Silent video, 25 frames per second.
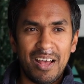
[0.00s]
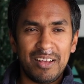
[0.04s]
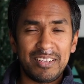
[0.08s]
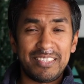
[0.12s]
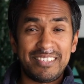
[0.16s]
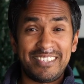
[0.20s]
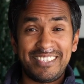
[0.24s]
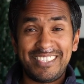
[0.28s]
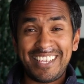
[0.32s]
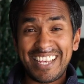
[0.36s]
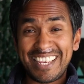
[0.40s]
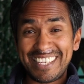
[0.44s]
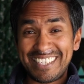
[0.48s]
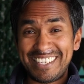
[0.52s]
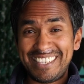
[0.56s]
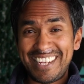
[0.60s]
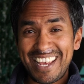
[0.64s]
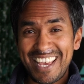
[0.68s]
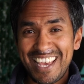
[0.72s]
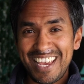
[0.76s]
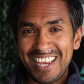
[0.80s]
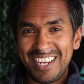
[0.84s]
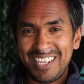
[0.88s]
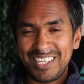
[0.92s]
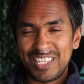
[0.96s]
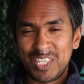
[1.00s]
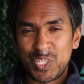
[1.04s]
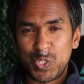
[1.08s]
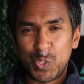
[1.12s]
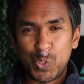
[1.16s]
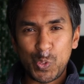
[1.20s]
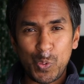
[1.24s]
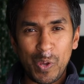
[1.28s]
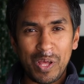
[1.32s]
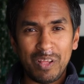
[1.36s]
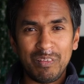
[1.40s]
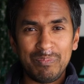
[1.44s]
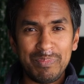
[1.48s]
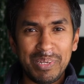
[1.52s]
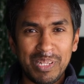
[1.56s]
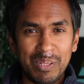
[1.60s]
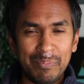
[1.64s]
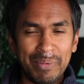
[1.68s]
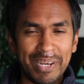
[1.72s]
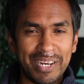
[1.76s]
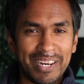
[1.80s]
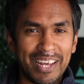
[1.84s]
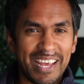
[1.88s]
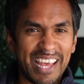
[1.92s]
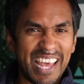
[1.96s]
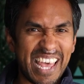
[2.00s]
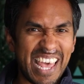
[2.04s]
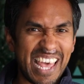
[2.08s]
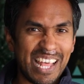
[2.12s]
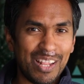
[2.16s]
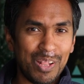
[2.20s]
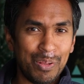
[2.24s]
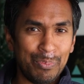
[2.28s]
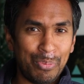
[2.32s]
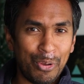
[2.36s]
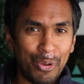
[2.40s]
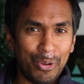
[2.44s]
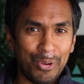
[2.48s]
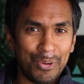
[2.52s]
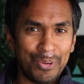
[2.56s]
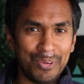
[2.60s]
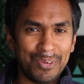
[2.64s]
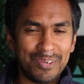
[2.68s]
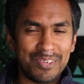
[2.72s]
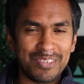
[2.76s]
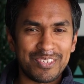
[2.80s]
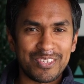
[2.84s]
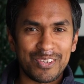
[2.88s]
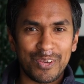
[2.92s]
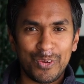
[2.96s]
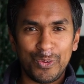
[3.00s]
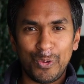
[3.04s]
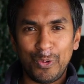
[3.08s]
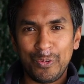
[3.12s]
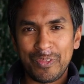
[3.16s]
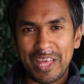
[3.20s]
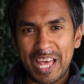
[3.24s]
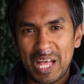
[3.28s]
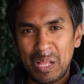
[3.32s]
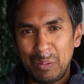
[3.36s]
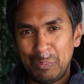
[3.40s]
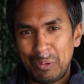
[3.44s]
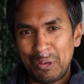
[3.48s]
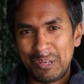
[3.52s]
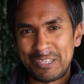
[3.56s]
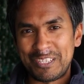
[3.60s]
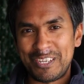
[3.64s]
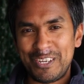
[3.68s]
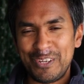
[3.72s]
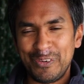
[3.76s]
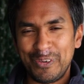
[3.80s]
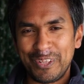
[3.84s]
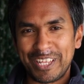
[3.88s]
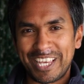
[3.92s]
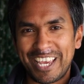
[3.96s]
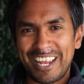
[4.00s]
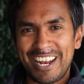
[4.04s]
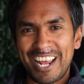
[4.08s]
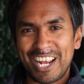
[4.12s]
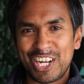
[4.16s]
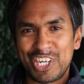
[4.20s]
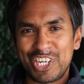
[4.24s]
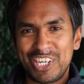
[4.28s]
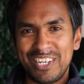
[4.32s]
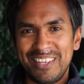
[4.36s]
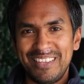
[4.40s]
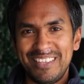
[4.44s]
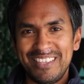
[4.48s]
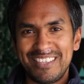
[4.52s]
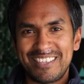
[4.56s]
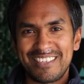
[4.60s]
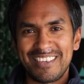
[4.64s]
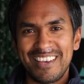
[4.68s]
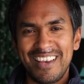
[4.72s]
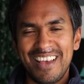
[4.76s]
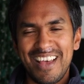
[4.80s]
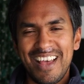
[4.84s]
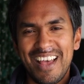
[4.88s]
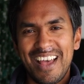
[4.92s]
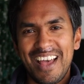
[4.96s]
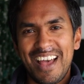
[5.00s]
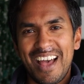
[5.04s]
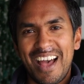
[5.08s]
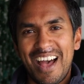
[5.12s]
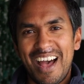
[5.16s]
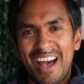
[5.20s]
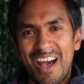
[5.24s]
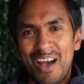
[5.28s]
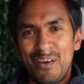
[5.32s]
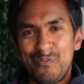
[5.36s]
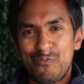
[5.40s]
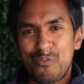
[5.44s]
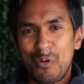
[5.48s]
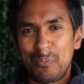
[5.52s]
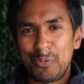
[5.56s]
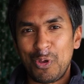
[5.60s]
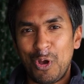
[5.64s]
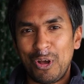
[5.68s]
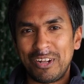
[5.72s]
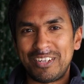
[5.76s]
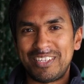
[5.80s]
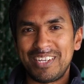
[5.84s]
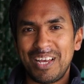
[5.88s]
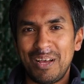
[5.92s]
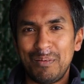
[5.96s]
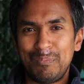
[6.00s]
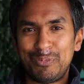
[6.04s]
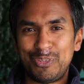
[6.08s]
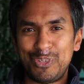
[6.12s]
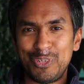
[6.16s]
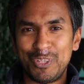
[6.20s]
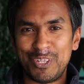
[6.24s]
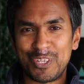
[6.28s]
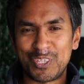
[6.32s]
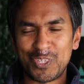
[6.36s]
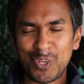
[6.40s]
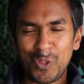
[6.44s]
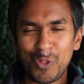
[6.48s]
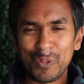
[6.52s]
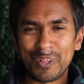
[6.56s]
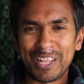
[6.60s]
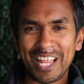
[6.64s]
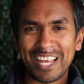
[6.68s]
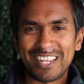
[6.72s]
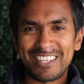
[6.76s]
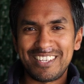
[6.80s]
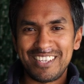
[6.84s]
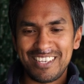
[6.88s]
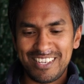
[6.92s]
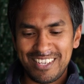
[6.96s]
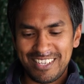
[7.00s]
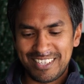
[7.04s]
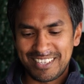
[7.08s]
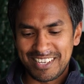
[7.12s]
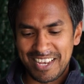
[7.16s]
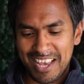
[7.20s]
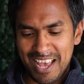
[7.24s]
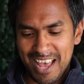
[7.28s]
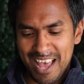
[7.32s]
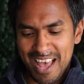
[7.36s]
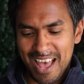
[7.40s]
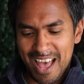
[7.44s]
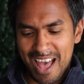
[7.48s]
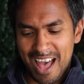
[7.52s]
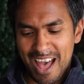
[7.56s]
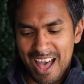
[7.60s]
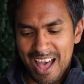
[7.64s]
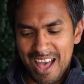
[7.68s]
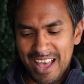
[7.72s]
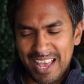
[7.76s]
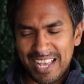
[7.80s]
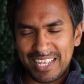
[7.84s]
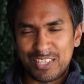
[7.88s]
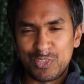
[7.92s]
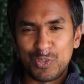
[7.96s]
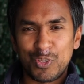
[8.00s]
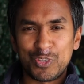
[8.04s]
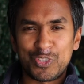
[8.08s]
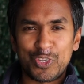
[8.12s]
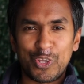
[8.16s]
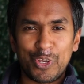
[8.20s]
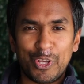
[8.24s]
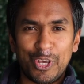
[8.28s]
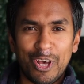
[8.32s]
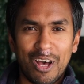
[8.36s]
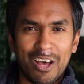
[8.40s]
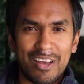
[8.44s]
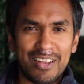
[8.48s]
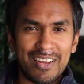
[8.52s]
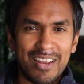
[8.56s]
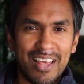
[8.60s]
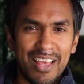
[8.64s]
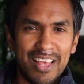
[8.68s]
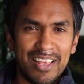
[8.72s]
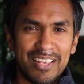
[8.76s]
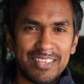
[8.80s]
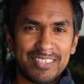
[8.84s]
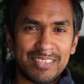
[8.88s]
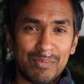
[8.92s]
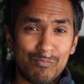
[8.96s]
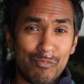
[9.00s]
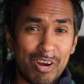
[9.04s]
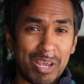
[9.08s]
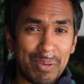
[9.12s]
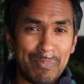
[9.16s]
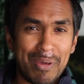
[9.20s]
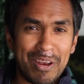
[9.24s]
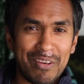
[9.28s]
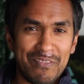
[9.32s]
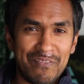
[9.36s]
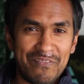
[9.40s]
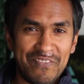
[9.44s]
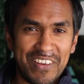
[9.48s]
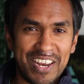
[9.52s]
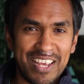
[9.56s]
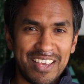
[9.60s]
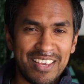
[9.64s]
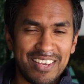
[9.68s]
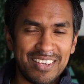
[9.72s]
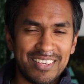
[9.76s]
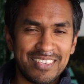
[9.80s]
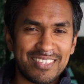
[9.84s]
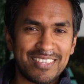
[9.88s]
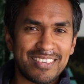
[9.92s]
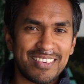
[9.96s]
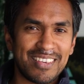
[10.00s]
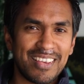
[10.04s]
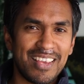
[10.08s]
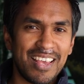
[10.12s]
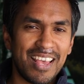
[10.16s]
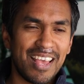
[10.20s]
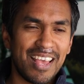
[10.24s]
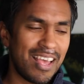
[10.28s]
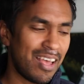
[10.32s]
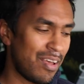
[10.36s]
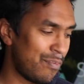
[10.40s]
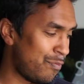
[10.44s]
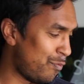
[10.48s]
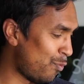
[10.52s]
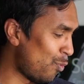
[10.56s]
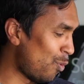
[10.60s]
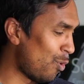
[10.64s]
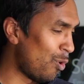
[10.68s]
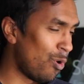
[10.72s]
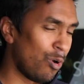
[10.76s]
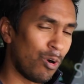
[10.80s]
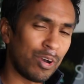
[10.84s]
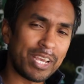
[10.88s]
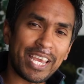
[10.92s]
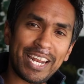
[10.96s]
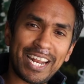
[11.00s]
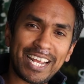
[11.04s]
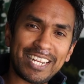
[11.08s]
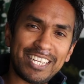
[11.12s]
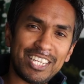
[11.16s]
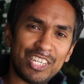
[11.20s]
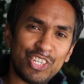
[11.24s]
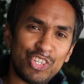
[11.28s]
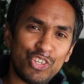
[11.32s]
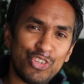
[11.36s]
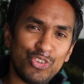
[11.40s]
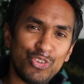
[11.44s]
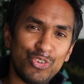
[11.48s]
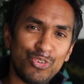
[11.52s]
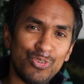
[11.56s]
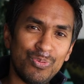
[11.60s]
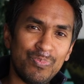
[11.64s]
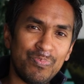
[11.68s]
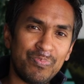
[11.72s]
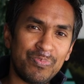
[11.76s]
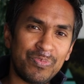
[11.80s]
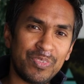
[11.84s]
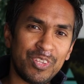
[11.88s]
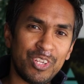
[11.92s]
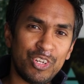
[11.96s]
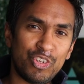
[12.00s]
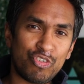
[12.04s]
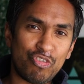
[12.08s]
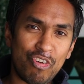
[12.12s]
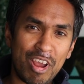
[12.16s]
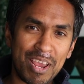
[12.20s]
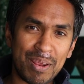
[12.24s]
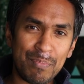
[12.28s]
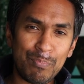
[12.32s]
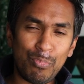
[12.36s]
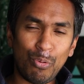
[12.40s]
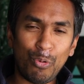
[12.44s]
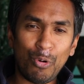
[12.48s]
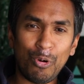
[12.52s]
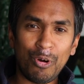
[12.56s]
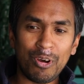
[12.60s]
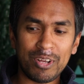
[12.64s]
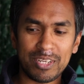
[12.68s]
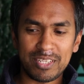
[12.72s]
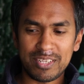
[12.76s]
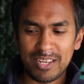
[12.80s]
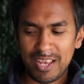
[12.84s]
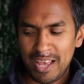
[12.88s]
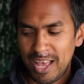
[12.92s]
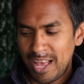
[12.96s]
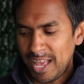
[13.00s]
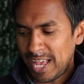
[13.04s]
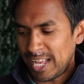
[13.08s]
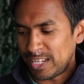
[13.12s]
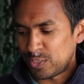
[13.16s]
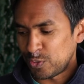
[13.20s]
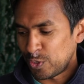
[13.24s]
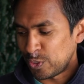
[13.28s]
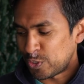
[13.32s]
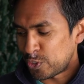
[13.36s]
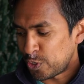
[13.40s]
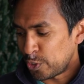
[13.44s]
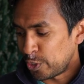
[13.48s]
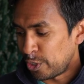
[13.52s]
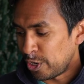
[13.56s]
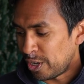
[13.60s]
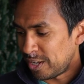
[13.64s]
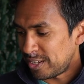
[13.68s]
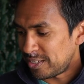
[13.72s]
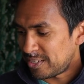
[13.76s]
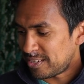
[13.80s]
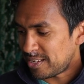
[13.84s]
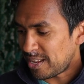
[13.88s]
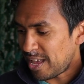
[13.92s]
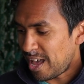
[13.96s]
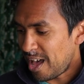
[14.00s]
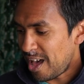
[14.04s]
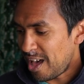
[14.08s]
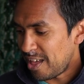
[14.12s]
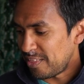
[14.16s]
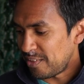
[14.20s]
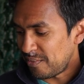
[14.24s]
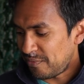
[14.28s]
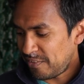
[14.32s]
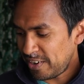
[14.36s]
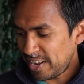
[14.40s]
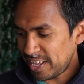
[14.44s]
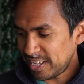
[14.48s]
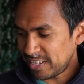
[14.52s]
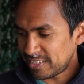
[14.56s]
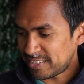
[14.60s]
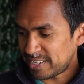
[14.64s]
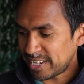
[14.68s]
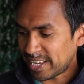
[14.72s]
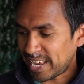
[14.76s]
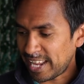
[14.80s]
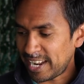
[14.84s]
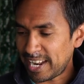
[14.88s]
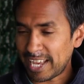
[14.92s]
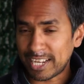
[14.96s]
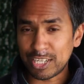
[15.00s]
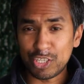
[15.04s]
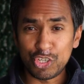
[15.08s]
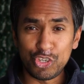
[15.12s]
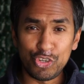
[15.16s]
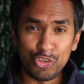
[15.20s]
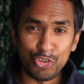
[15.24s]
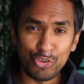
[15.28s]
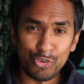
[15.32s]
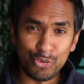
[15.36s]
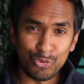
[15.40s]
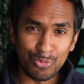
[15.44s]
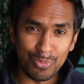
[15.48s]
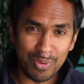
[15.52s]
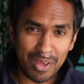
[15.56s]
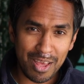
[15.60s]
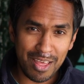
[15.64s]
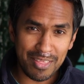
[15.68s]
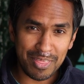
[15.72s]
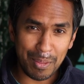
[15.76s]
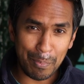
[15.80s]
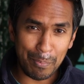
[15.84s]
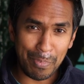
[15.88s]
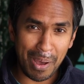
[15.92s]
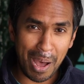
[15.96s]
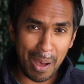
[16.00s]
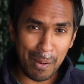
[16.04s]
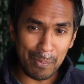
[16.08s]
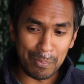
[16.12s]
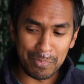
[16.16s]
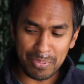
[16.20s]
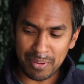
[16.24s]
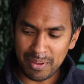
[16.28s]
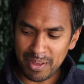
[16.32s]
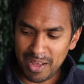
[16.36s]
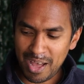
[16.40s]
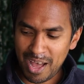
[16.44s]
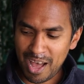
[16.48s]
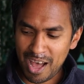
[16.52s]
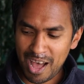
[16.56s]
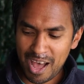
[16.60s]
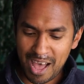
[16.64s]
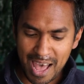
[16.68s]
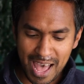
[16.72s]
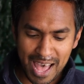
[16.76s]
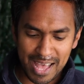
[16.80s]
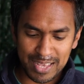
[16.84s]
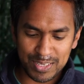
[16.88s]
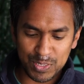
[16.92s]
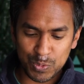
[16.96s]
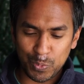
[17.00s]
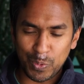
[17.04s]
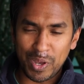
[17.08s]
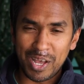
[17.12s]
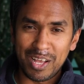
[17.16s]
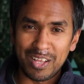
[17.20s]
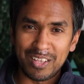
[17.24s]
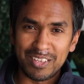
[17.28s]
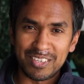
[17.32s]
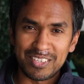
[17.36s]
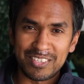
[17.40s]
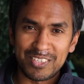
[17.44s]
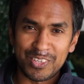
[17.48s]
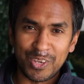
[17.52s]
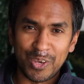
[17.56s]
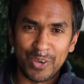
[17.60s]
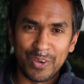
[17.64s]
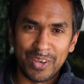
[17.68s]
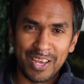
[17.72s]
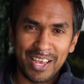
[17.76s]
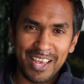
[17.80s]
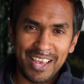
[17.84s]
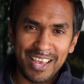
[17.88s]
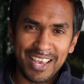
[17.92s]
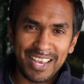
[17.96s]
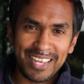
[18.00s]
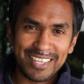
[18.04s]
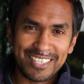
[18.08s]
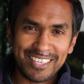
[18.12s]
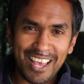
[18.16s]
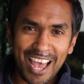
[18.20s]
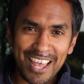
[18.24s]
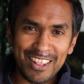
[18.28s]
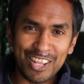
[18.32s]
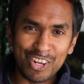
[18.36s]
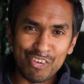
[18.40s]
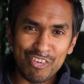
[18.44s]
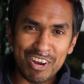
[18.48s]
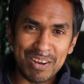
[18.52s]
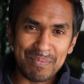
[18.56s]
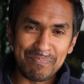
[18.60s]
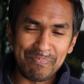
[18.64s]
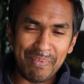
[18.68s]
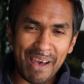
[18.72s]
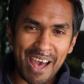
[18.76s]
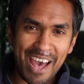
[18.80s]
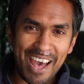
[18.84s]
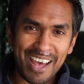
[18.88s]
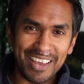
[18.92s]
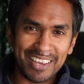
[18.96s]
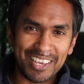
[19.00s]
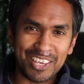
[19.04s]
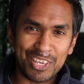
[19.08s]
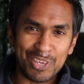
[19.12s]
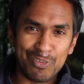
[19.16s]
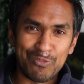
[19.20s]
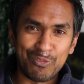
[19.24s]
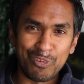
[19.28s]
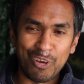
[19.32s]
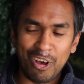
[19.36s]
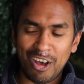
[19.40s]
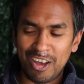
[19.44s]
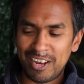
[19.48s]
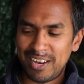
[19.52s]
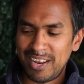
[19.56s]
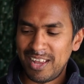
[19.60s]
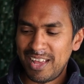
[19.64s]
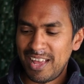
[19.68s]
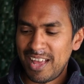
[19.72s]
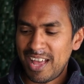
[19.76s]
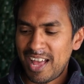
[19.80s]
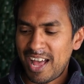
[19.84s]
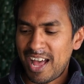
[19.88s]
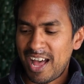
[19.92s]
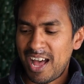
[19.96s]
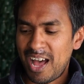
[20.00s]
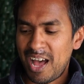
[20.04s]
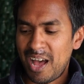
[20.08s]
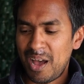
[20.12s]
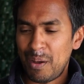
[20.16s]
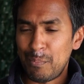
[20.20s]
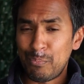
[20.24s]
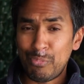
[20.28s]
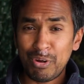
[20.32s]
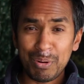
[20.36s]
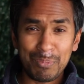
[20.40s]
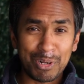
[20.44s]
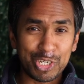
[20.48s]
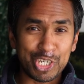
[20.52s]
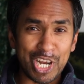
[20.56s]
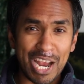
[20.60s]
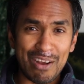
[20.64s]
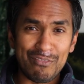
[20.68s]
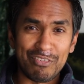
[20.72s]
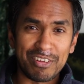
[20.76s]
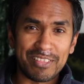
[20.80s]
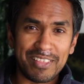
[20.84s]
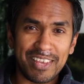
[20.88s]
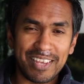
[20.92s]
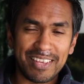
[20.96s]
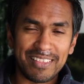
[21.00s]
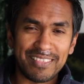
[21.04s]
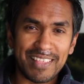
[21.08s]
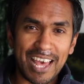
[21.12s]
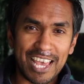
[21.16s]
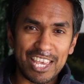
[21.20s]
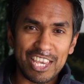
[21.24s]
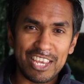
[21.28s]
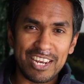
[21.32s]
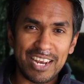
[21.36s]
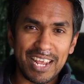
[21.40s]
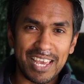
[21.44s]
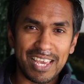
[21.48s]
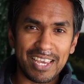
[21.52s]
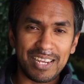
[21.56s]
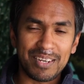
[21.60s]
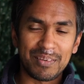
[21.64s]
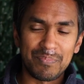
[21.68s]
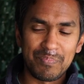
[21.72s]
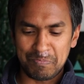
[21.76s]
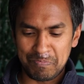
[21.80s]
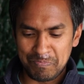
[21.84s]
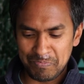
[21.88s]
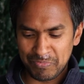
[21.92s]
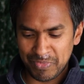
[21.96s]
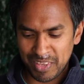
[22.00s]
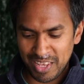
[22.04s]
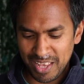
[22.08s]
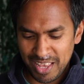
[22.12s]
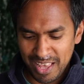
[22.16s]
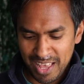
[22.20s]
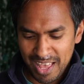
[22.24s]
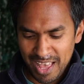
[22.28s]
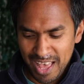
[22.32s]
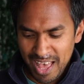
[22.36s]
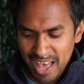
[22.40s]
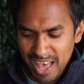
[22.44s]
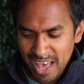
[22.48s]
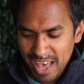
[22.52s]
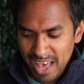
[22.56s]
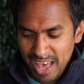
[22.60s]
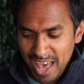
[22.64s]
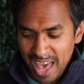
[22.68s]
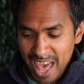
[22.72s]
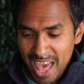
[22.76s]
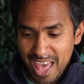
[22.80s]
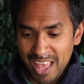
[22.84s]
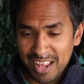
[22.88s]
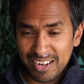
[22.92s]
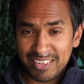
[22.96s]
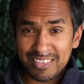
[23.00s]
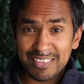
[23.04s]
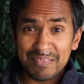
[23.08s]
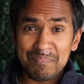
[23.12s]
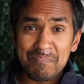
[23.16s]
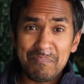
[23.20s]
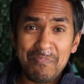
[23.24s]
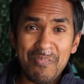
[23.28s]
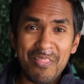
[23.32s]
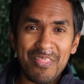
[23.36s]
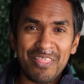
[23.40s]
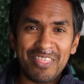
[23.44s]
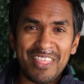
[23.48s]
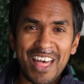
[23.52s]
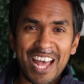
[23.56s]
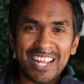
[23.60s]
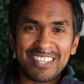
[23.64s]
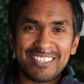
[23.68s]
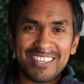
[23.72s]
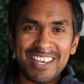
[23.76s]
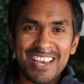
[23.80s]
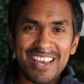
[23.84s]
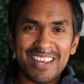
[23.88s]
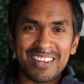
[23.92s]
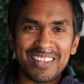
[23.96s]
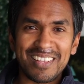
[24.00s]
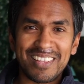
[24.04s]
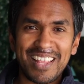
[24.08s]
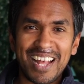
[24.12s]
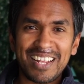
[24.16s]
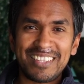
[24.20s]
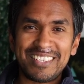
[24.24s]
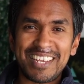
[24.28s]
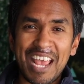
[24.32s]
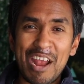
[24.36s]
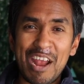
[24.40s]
16 12mm elbows, so all the elbows to do all the connections from your hot tub to the solar collectors. It's also got some recommended fittings for connecting to the drain port. It's also got the fittings to connect to the pump as well. So inside the green bag, you've got pretty much everything that you need. And that's it. That's